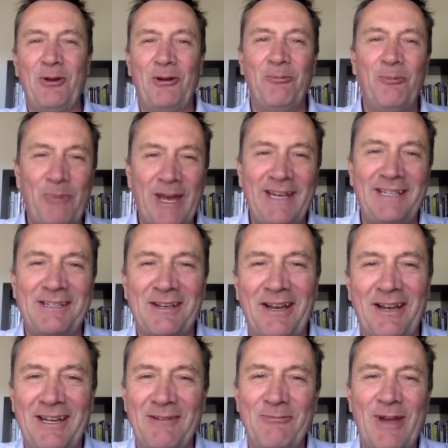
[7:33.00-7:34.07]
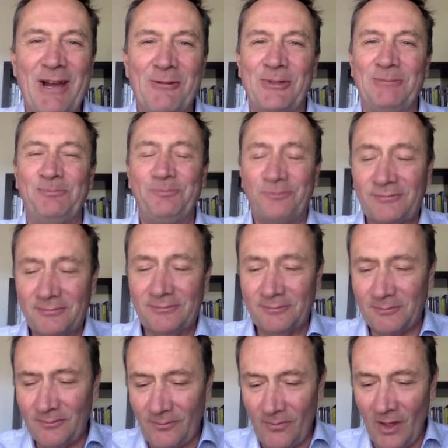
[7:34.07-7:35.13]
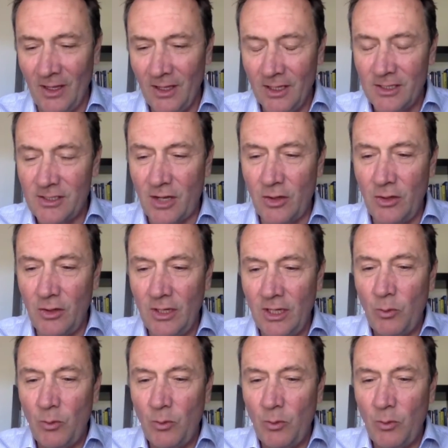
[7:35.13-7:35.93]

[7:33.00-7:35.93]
on Bayside in Melbourne. So